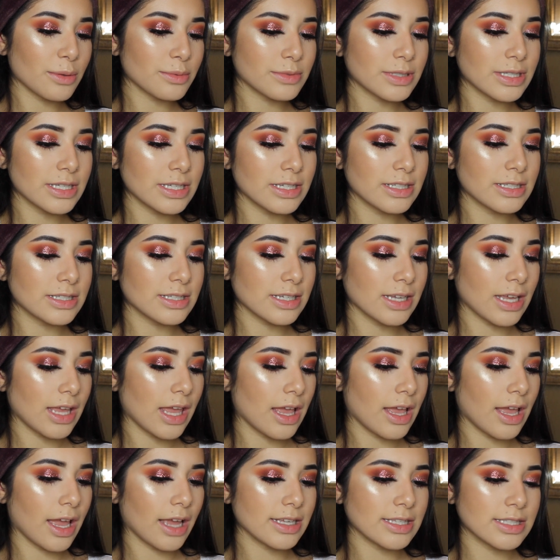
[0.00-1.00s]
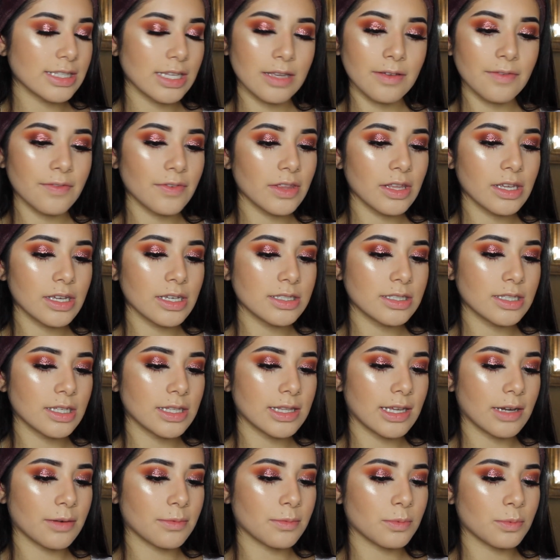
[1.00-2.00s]
Kit. I feel like I
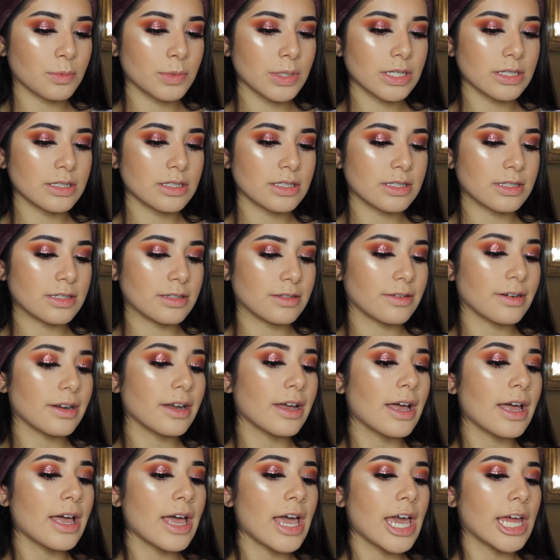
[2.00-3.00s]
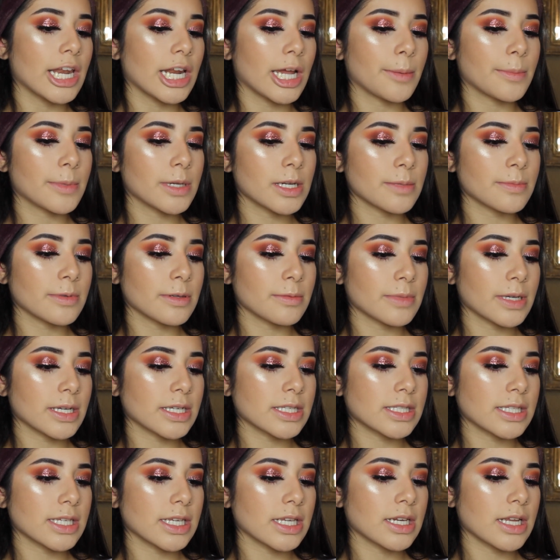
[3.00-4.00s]
said that weird still. And I'm going to be
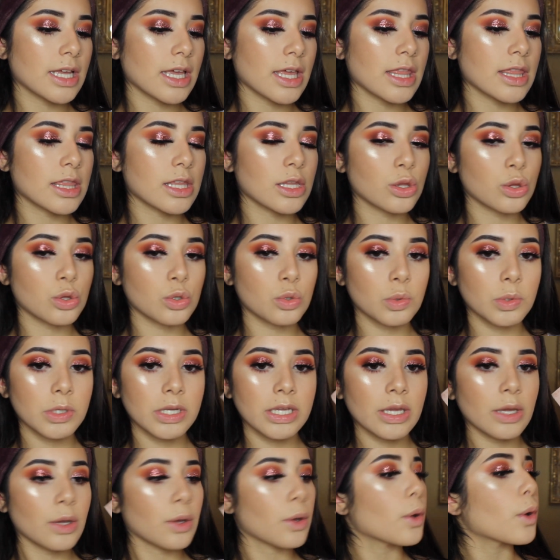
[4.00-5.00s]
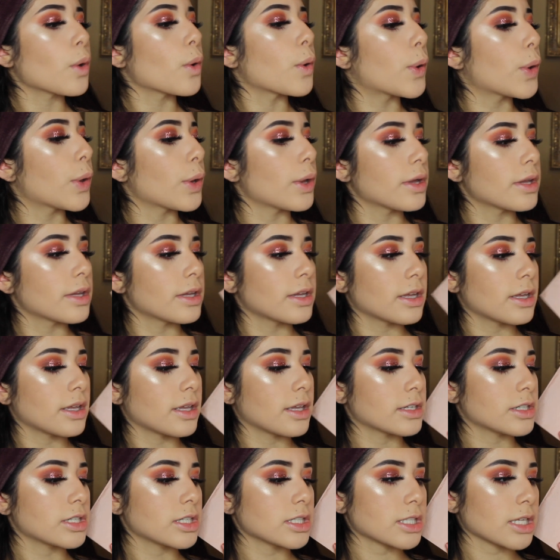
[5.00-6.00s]
mixing the three,
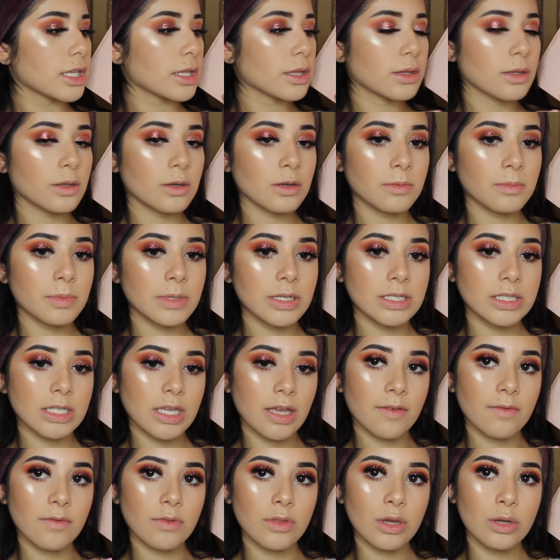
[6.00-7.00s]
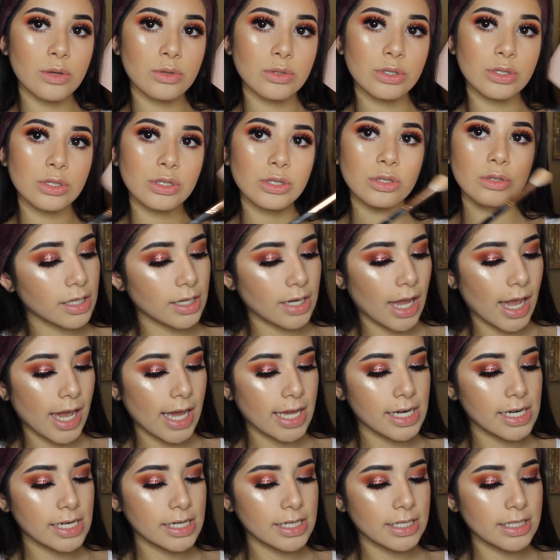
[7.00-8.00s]
just a little bit of those two, and
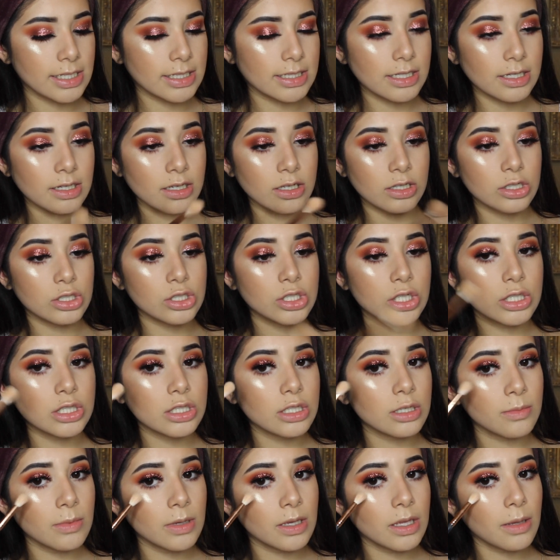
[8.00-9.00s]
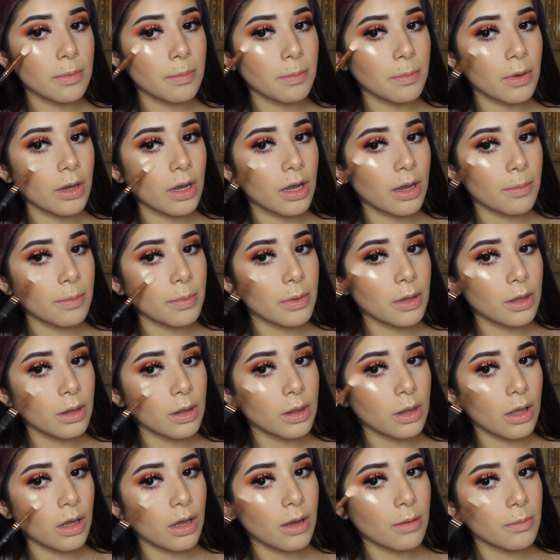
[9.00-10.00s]
adding it just to make it pop a
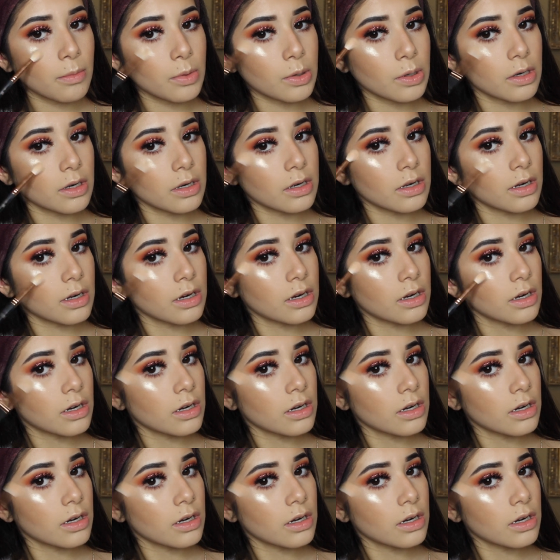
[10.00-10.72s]
lot more.